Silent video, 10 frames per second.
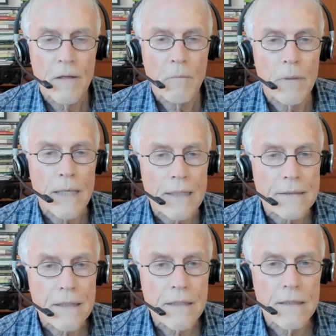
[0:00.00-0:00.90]
But I can
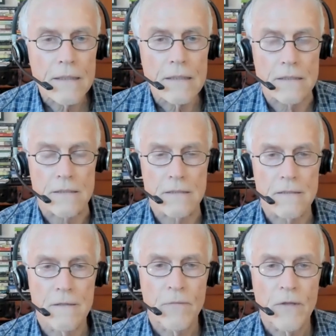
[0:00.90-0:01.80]
tell you this:
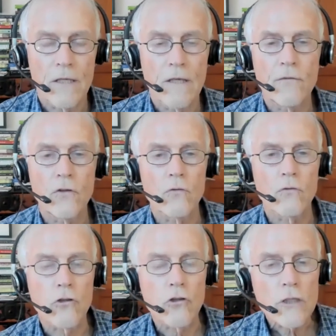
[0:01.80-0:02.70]
if you
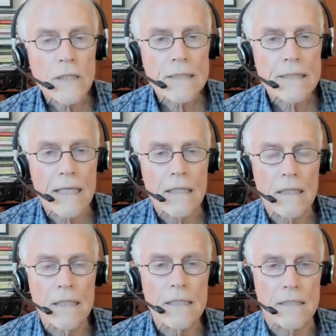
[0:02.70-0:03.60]
look at that
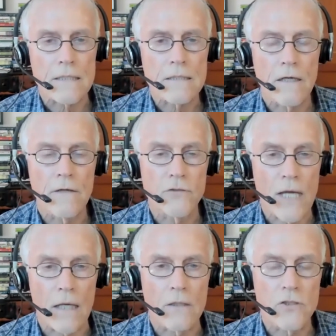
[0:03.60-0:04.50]
list of
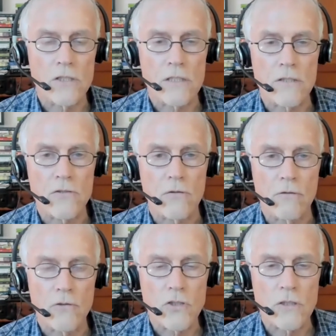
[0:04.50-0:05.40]
challenges and
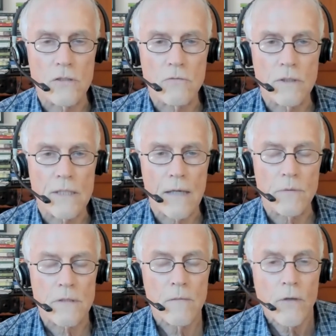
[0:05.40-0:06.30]
solutions, what happens,